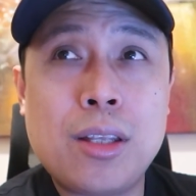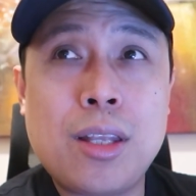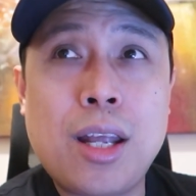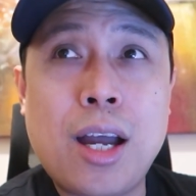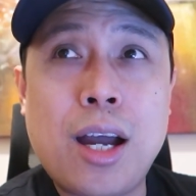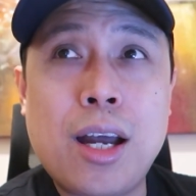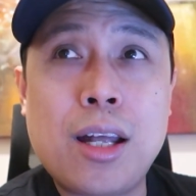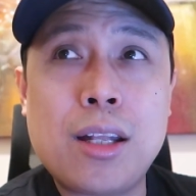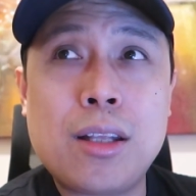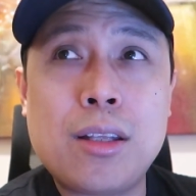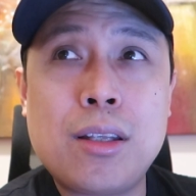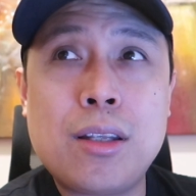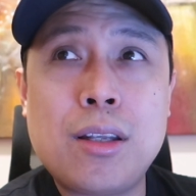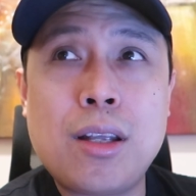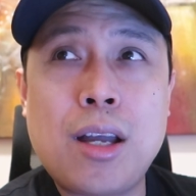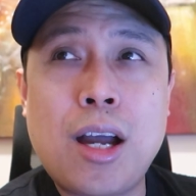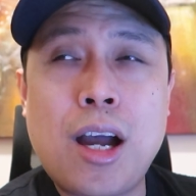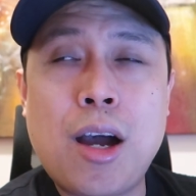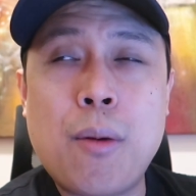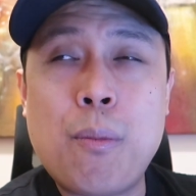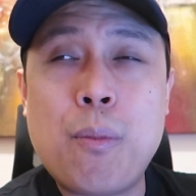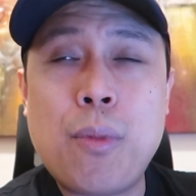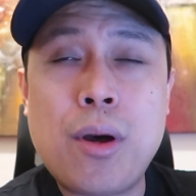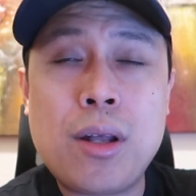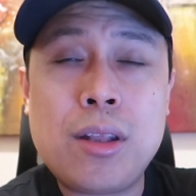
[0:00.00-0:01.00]
that
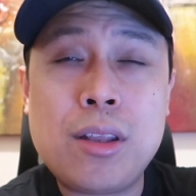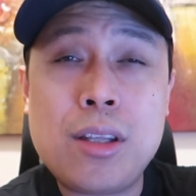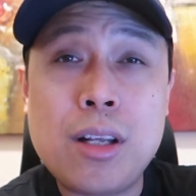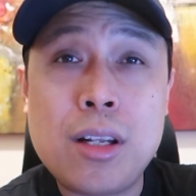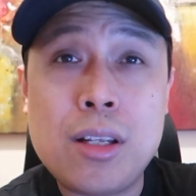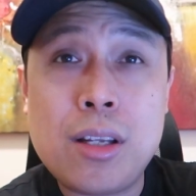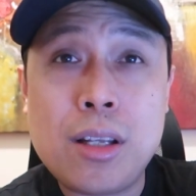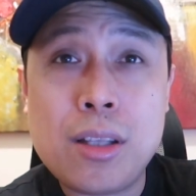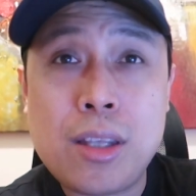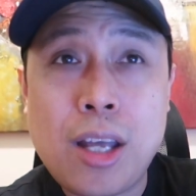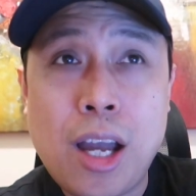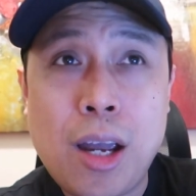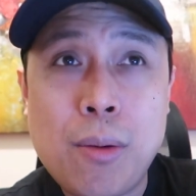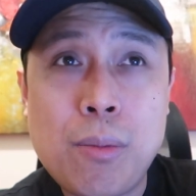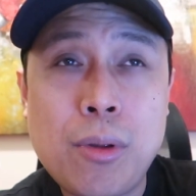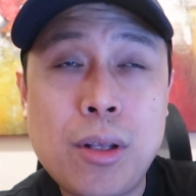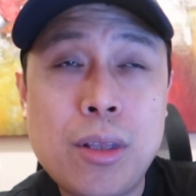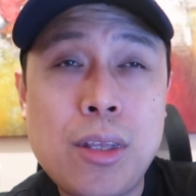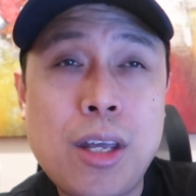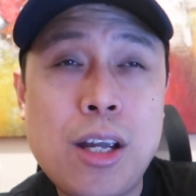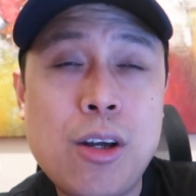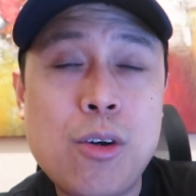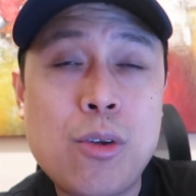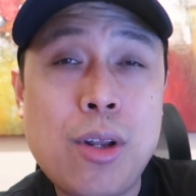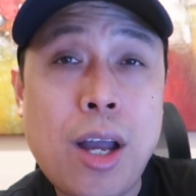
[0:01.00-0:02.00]
up until the time
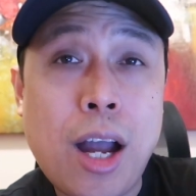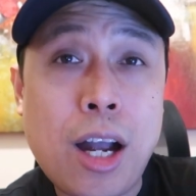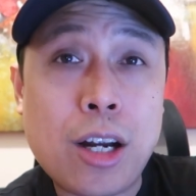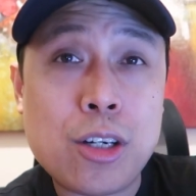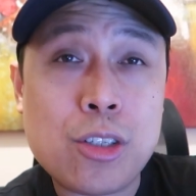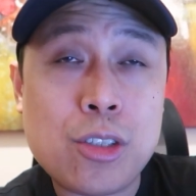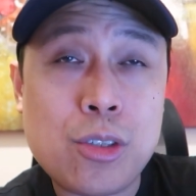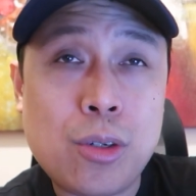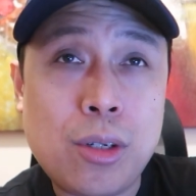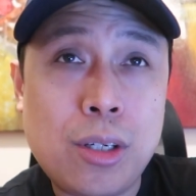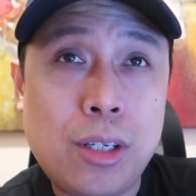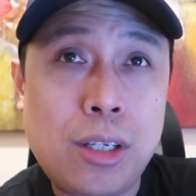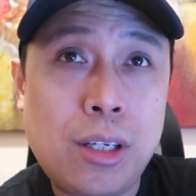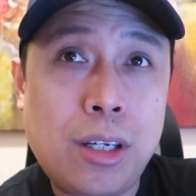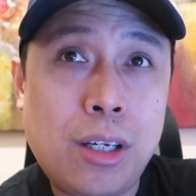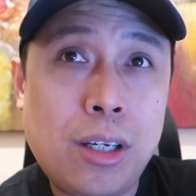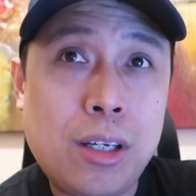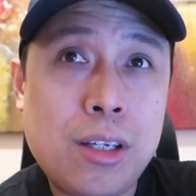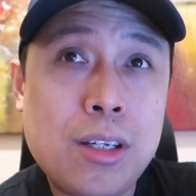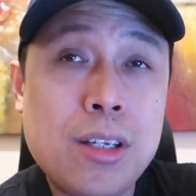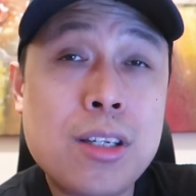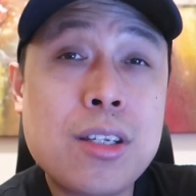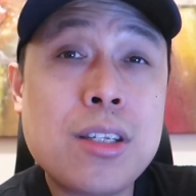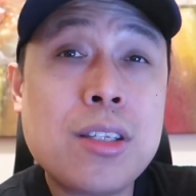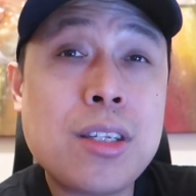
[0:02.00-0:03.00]
that they could
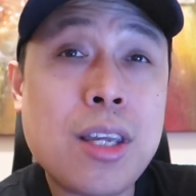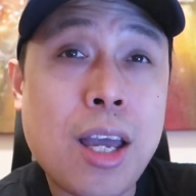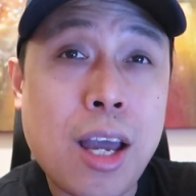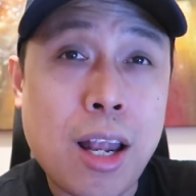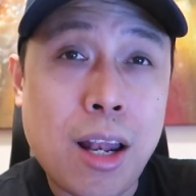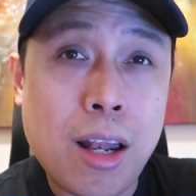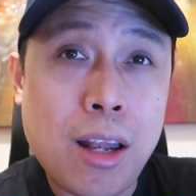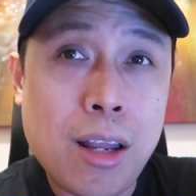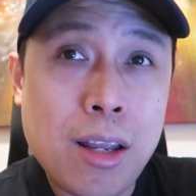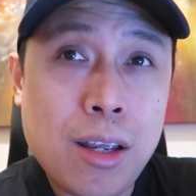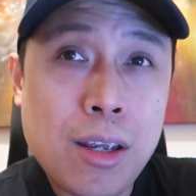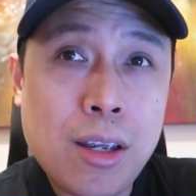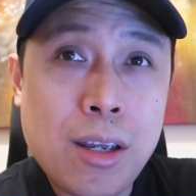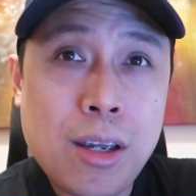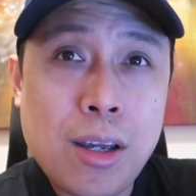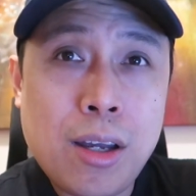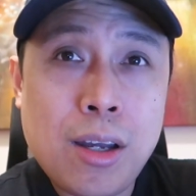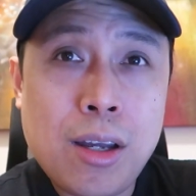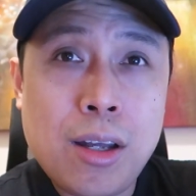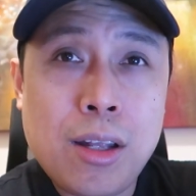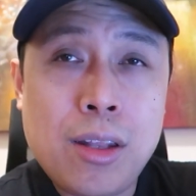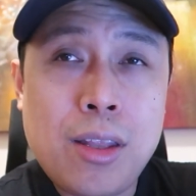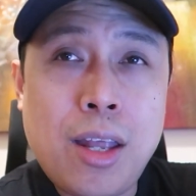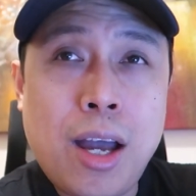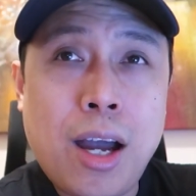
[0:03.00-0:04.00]
actually sell,
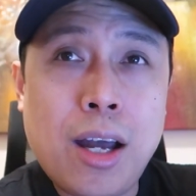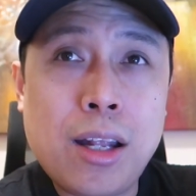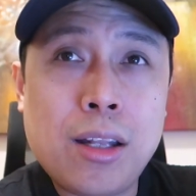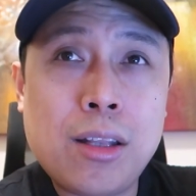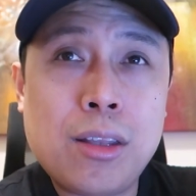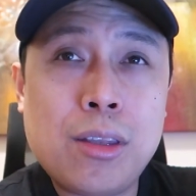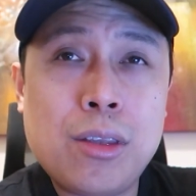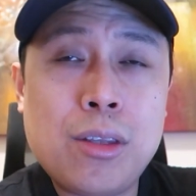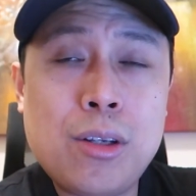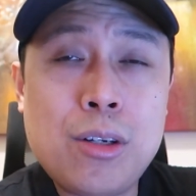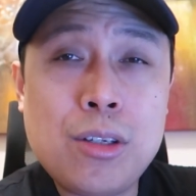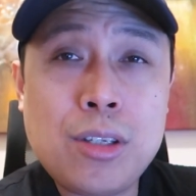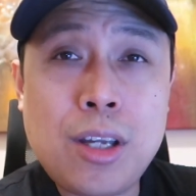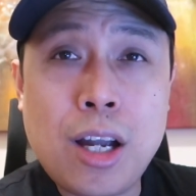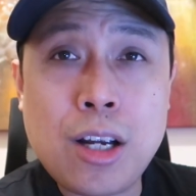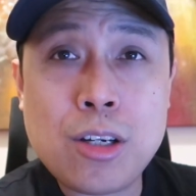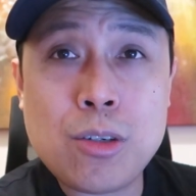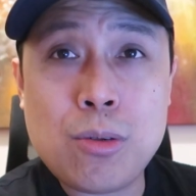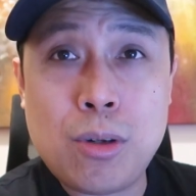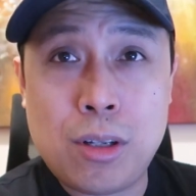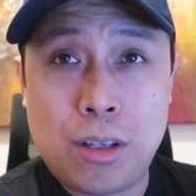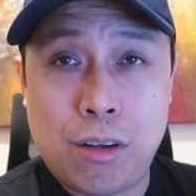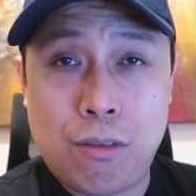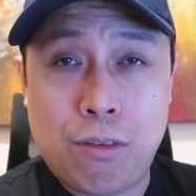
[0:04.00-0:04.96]
that there's actual